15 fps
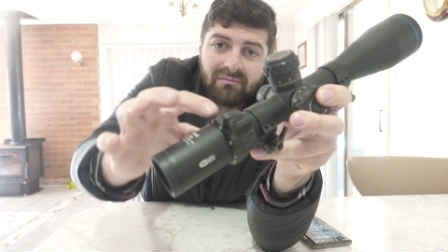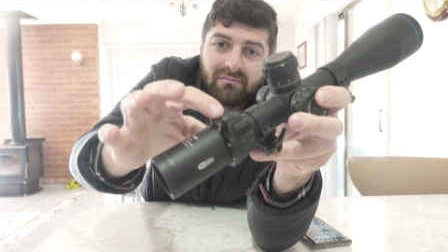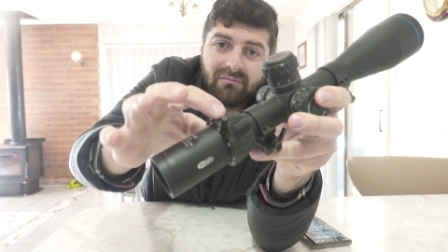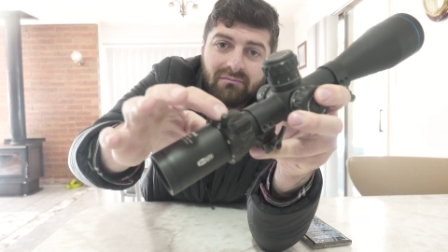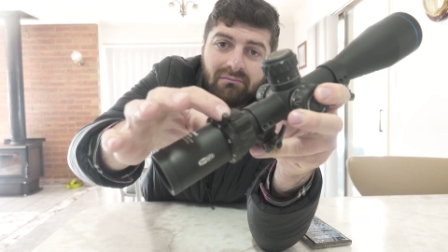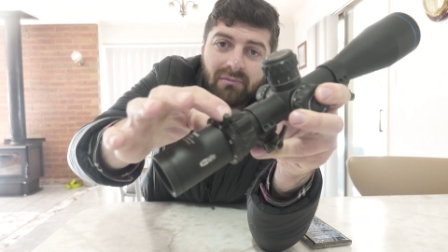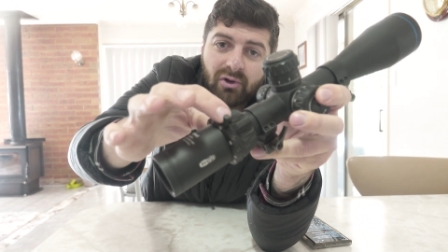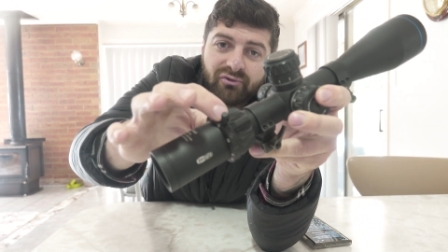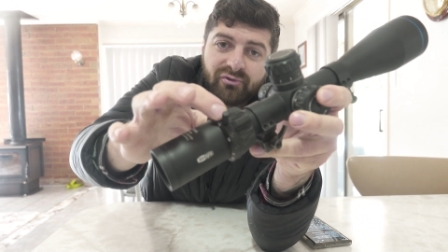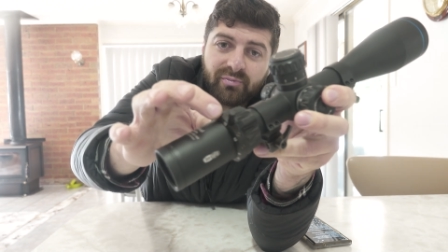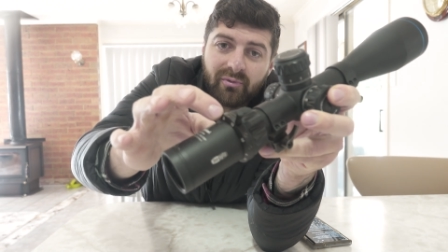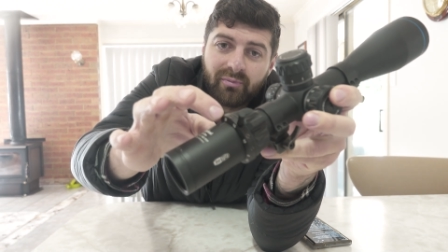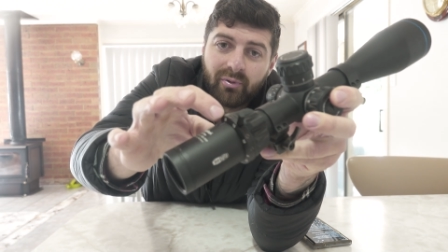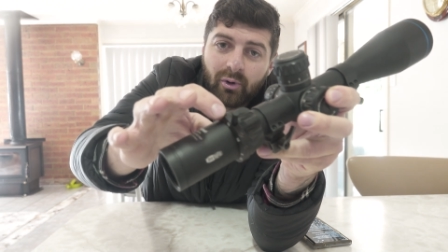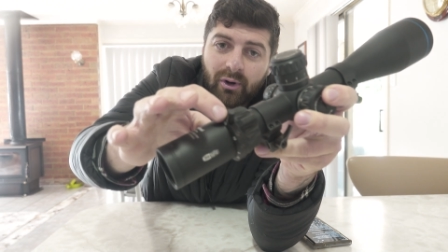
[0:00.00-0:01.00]

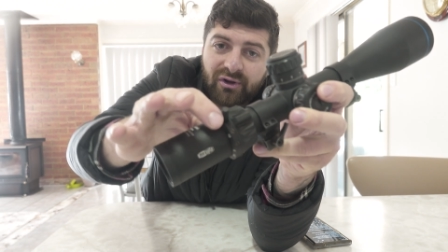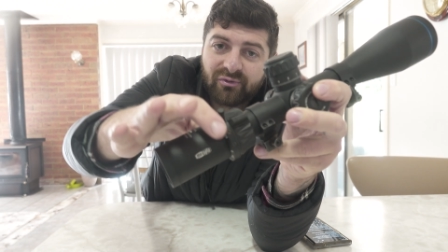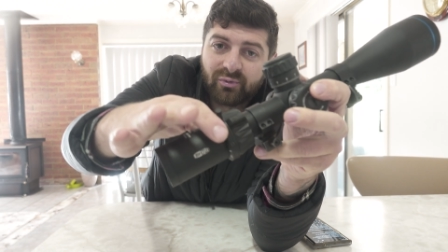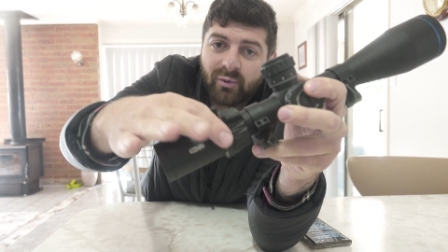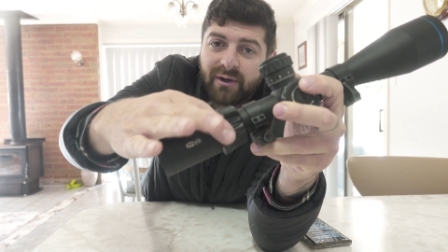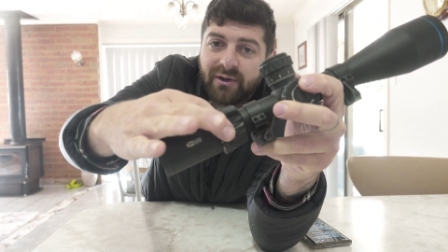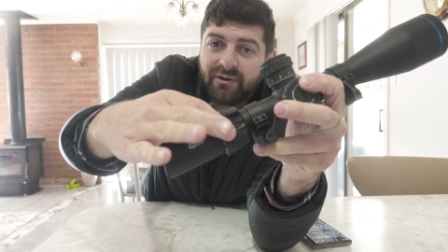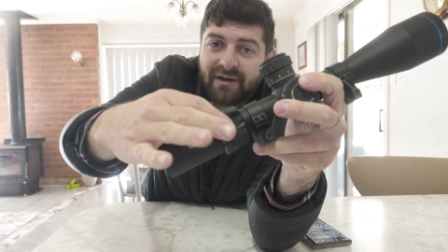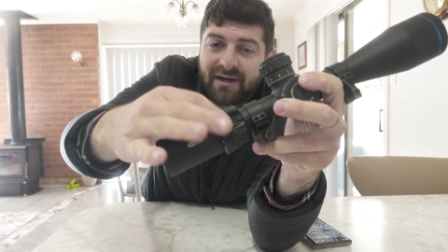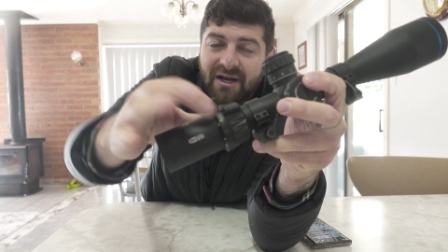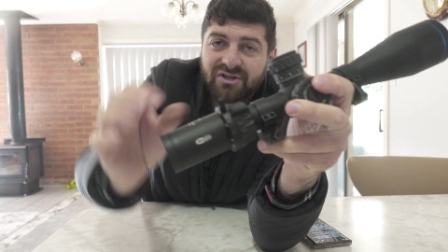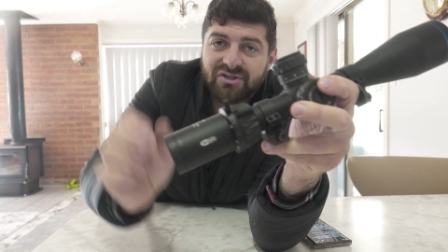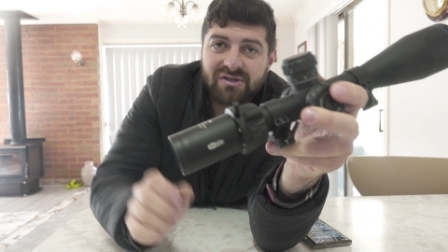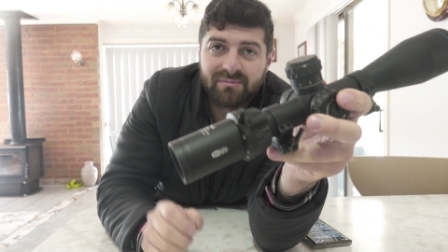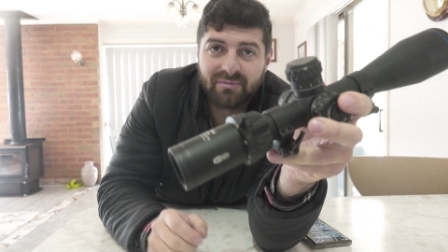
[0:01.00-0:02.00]
multiple points where you can
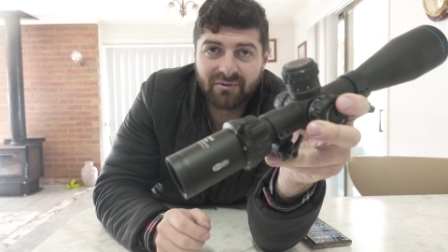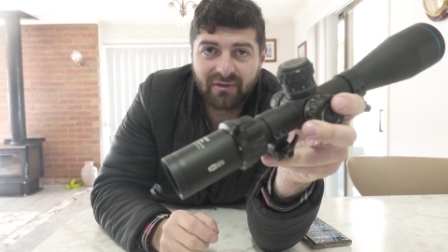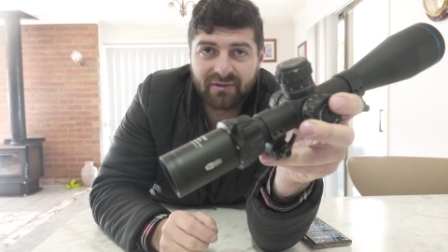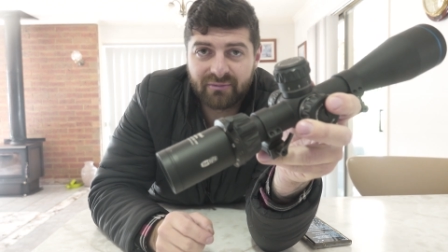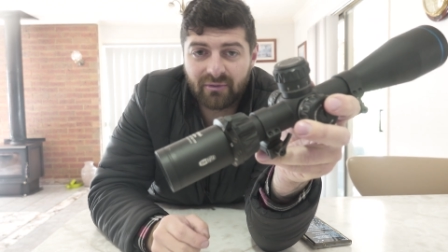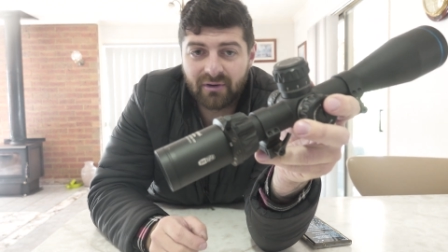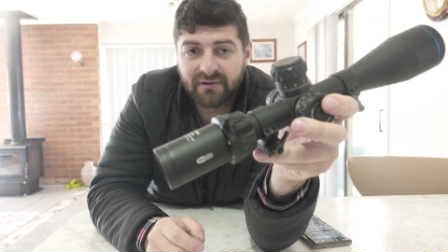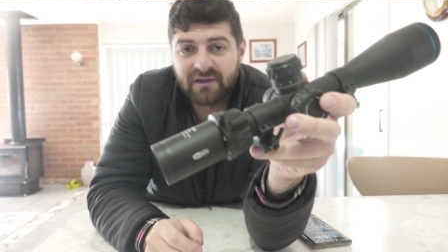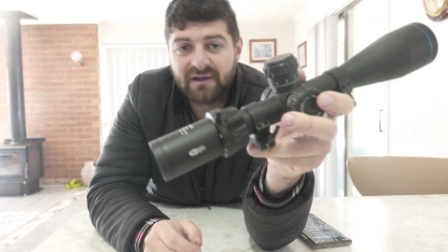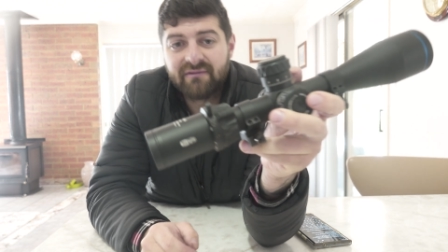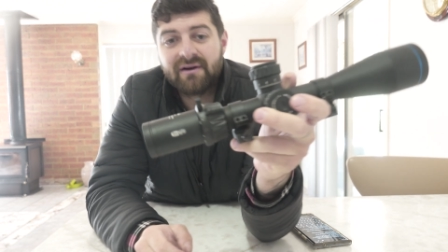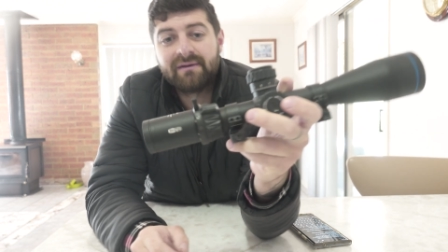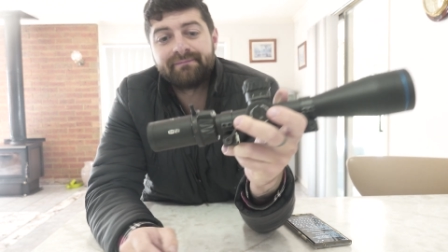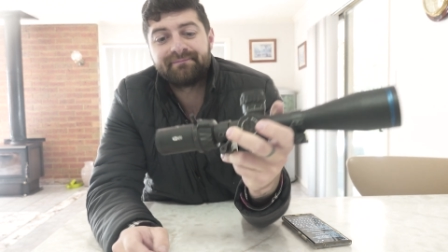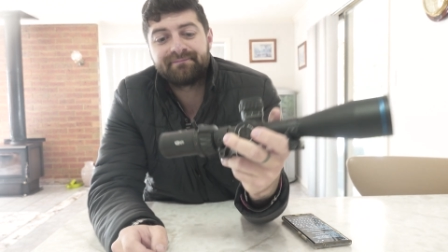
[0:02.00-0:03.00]
actually put the throw lever.